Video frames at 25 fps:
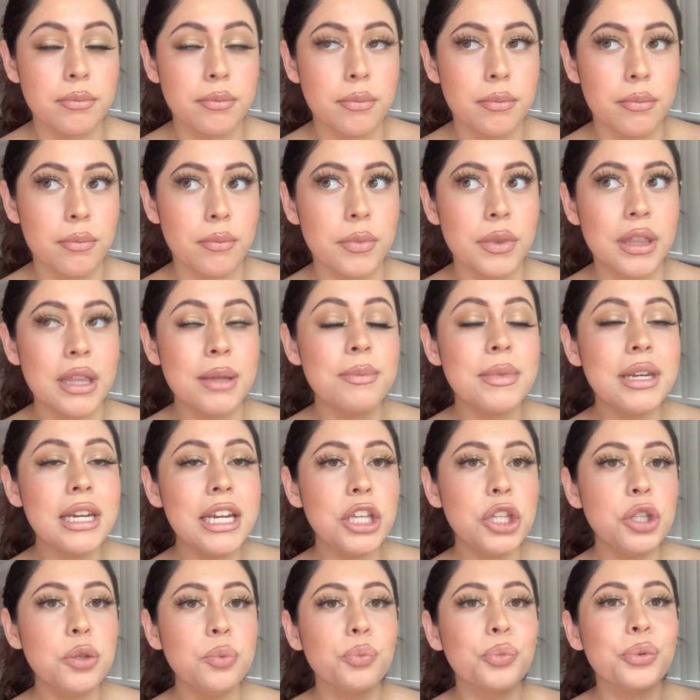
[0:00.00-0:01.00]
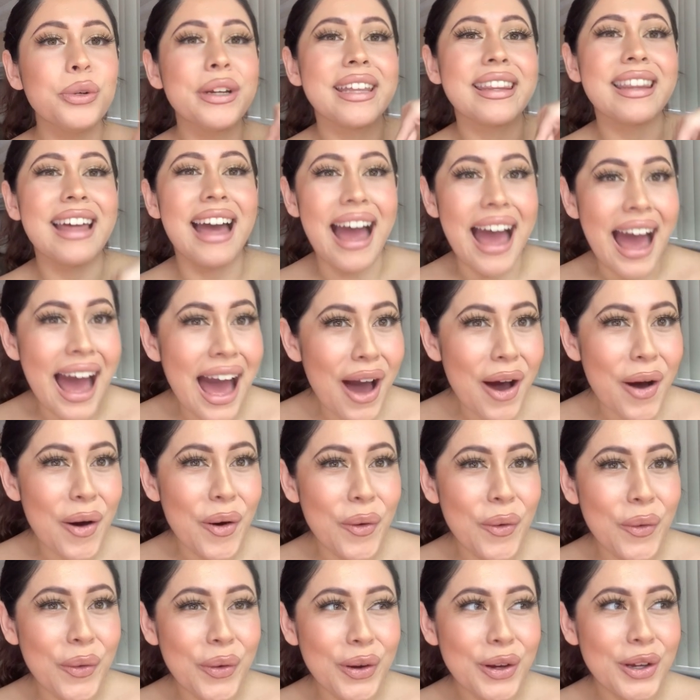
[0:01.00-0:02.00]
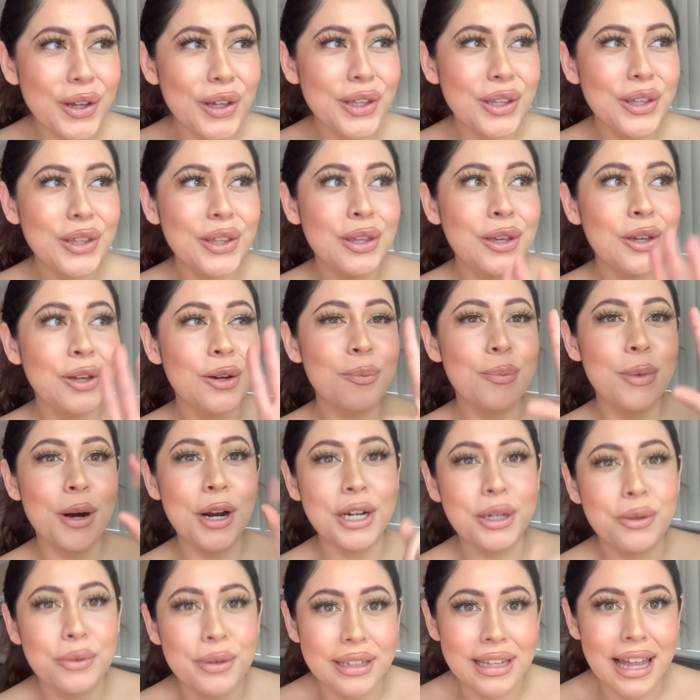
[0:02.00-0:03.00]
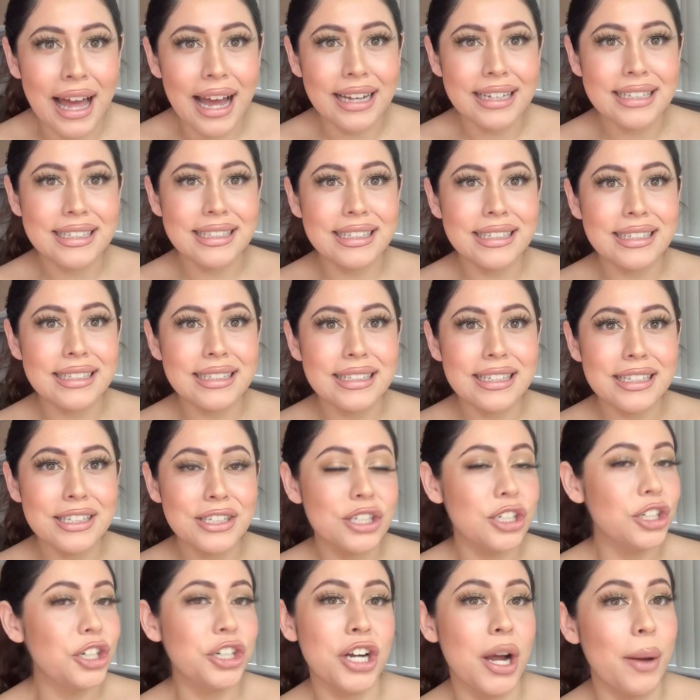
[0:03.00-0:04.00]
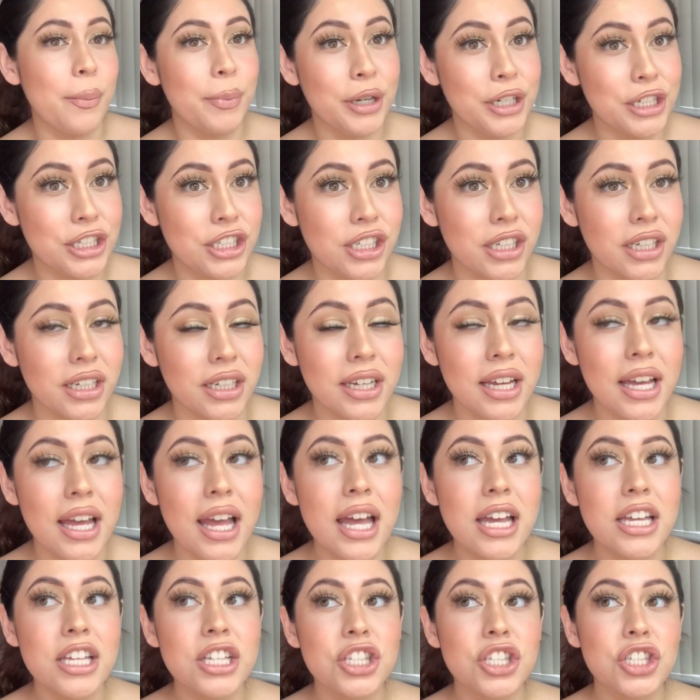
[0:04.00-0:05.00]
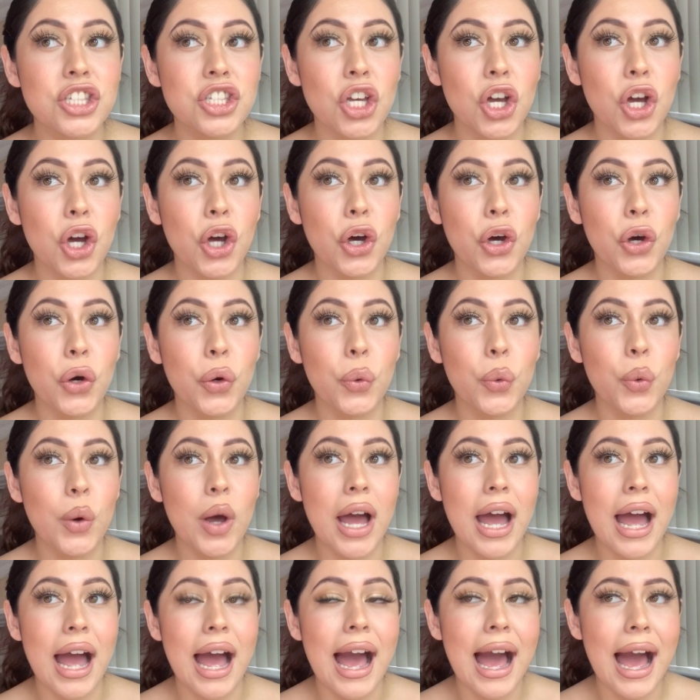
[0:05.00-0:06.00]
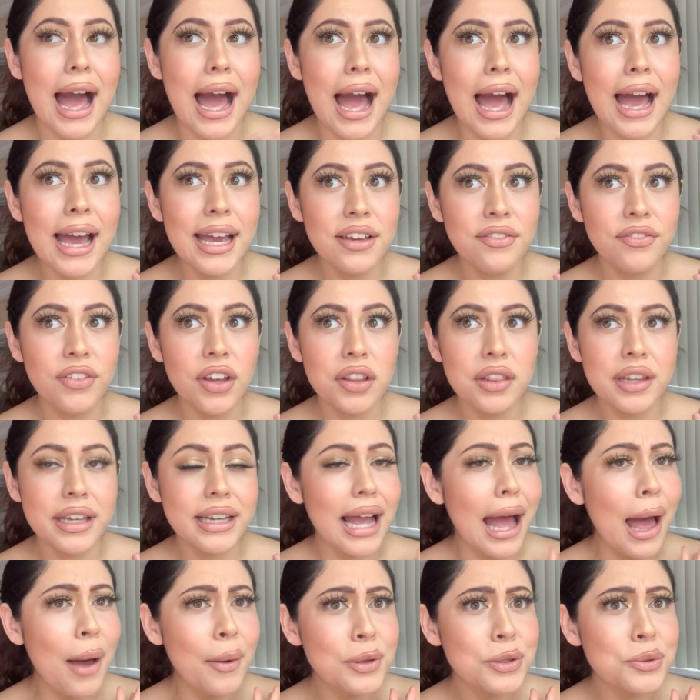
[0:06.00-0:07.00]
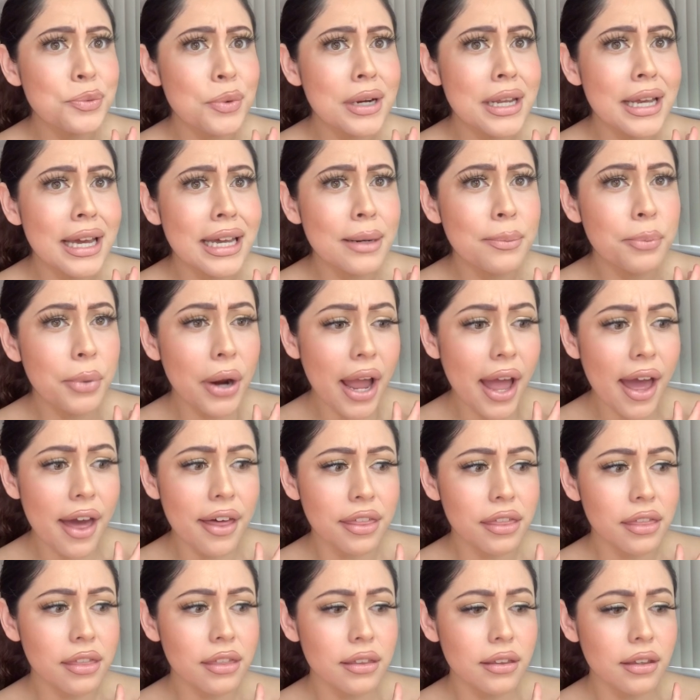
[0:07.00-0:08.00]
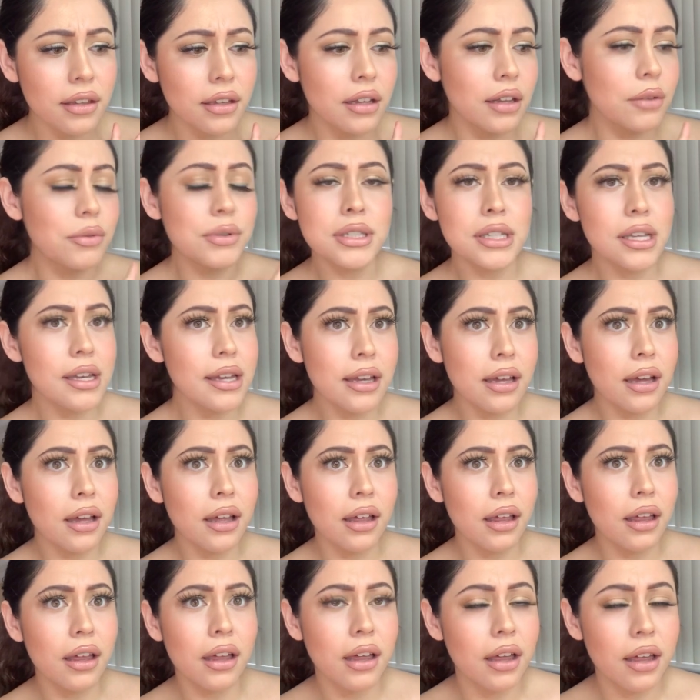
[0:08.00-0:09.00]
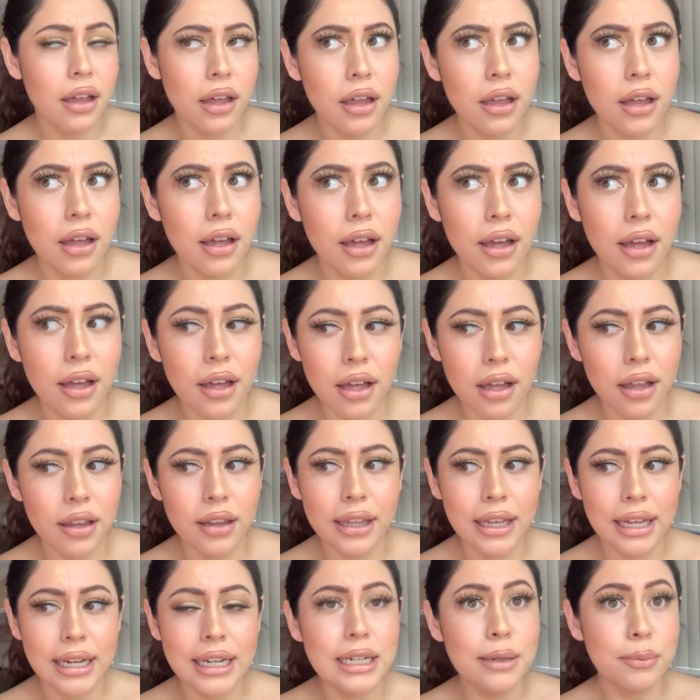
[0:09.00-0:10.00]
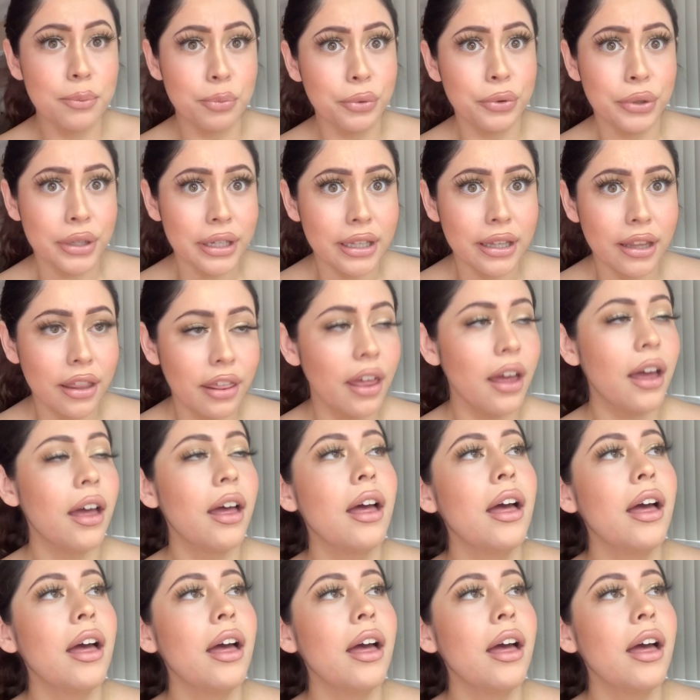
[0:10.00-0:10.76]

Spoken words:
The minute you breathe out, your body relaxes, so you're not pushing. So I felt like I was running out of breath. I was like I need to breathe.